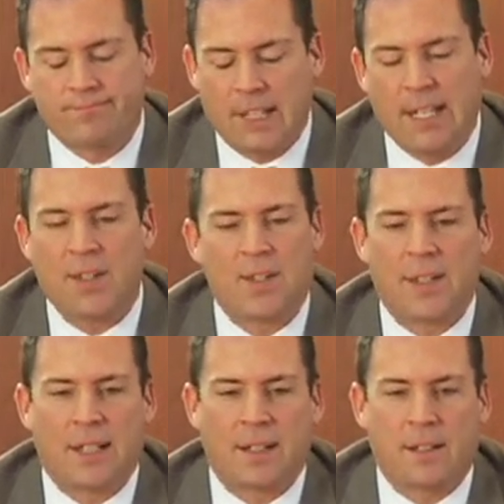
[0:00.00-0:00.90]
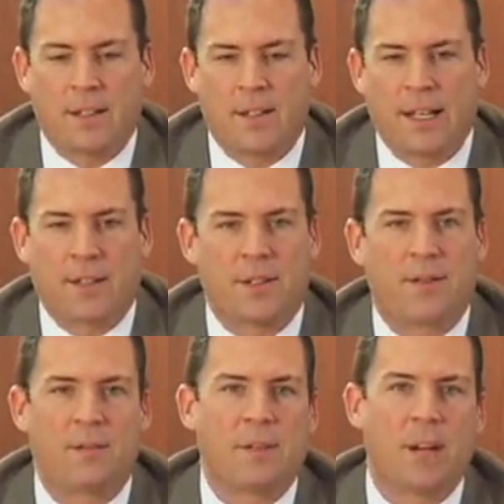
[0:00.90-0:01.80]
anything that
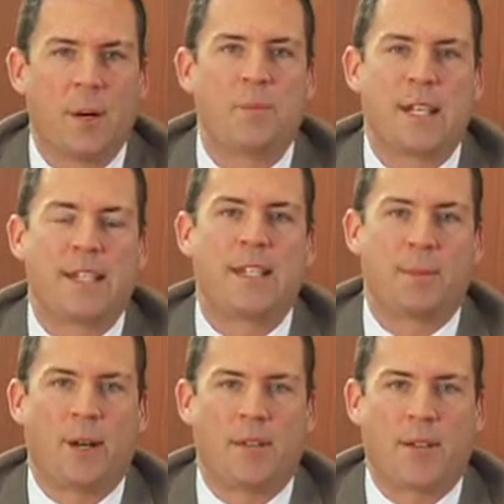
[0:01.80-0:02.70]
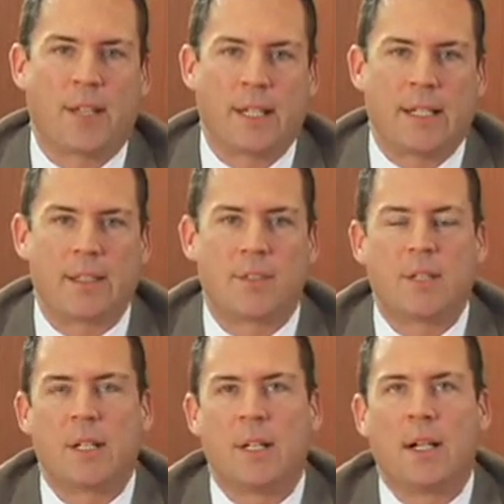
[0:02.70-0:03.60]
could update them on their case.
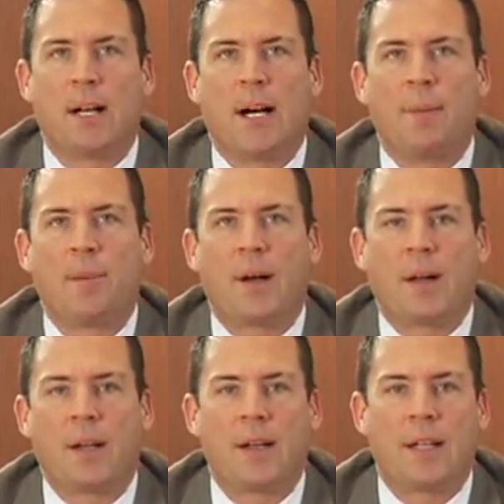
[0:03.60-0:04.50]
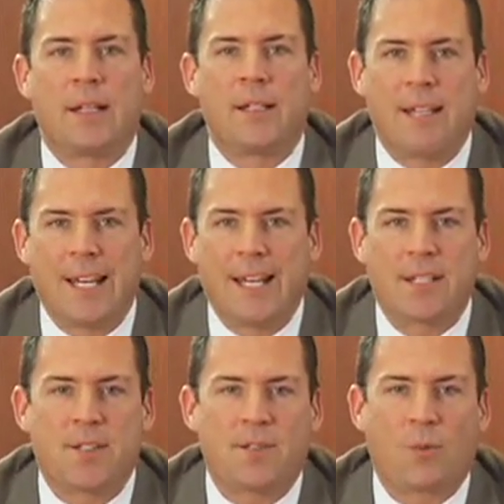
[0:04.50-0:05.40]
In
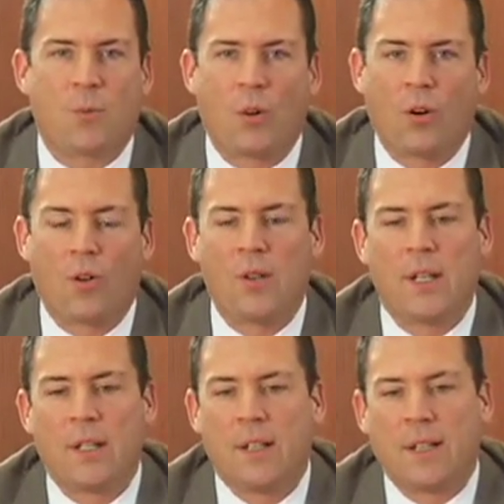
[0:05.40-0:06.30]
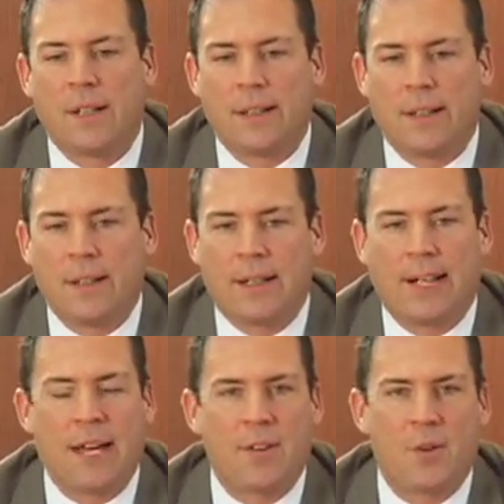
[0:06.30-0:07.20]
today's world, a
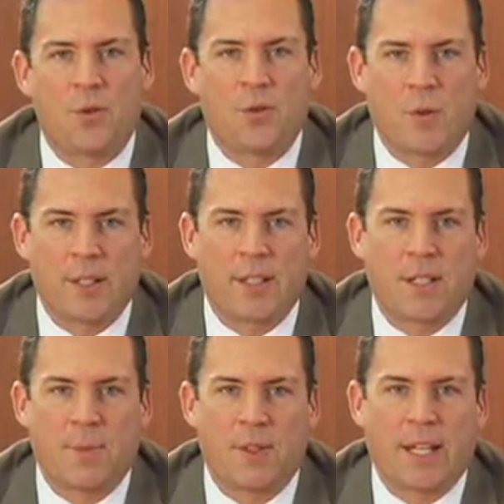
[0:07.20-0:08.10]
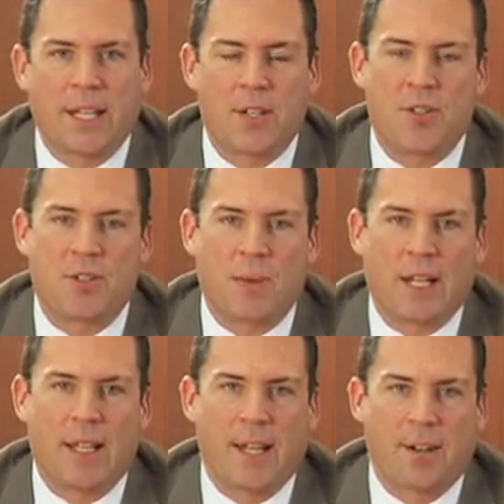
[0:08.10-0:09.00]
lot of those written communications
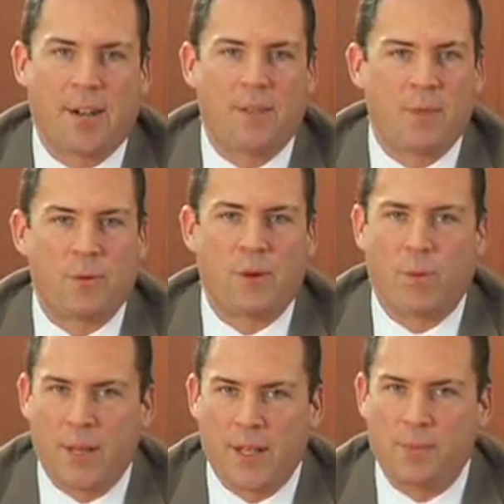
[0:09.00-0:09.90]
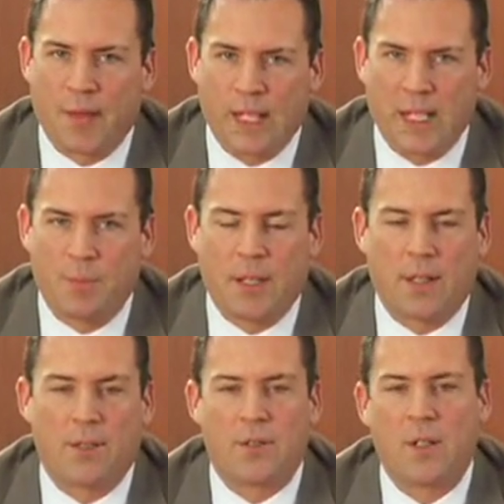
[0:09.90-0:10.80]
by letter have been replaced by
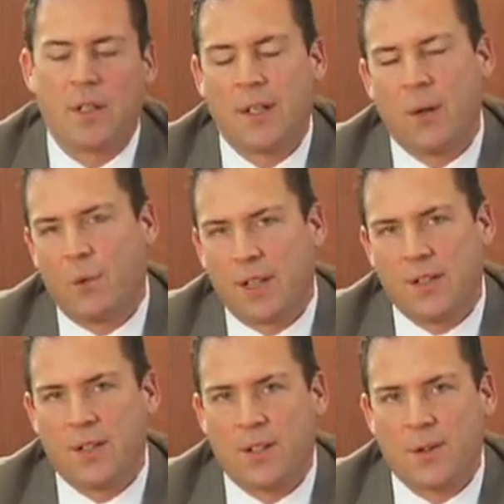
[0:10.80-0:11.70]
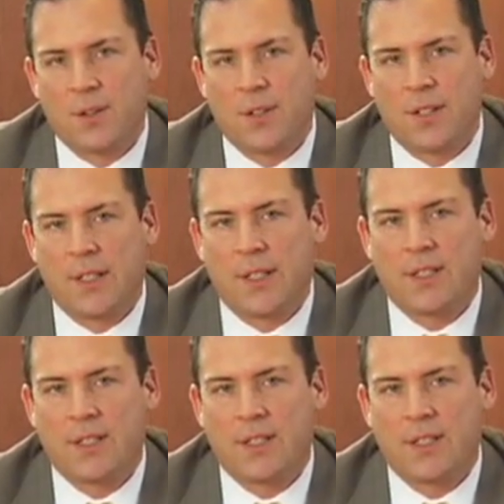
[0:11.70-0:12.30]
emails, and we'll get to those in a